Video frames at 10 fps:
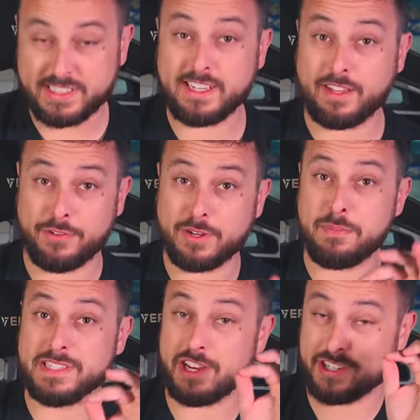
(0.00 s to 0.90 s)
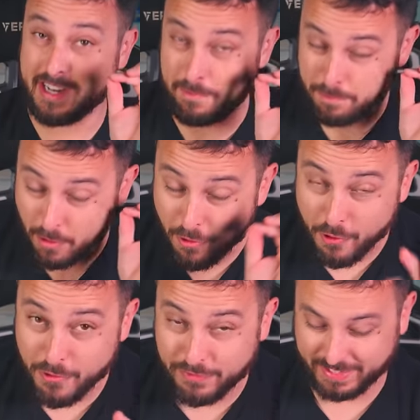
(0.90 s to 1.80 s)
detail, if you can position it
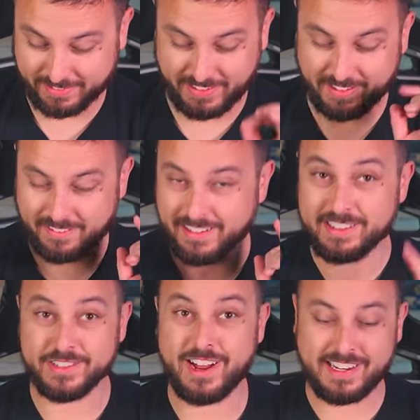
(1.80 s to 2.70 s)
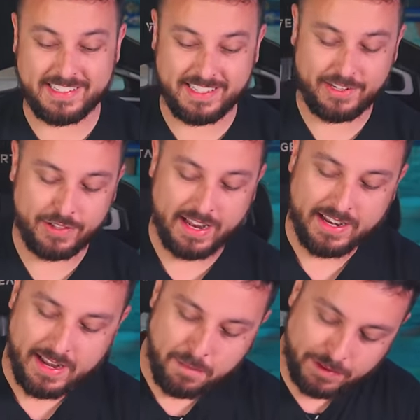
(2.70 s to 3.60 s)
perfectly, and it's not easy to do
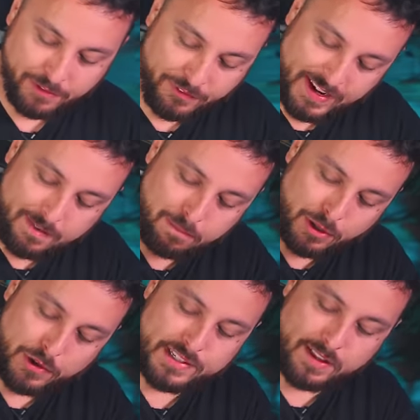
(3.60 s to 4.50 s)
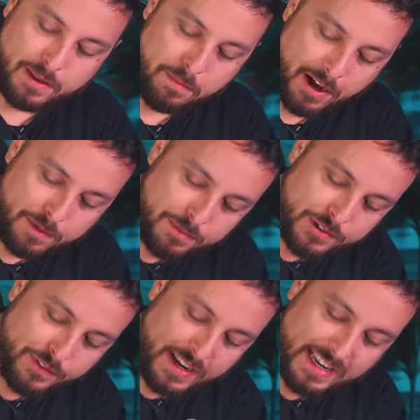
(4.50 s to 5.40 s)
that, but the fan blows out the bottom,
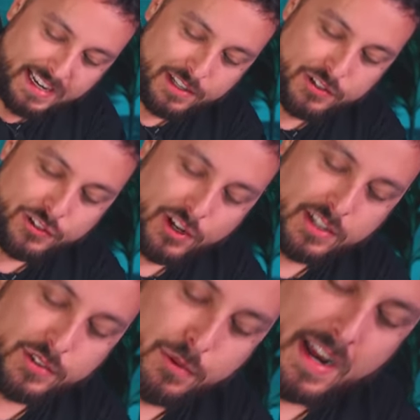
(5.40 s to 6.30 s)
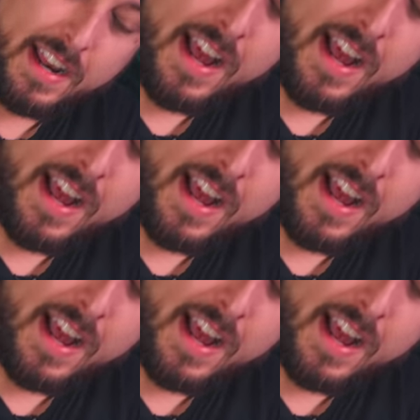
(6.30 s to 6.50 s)
so if I get it just right,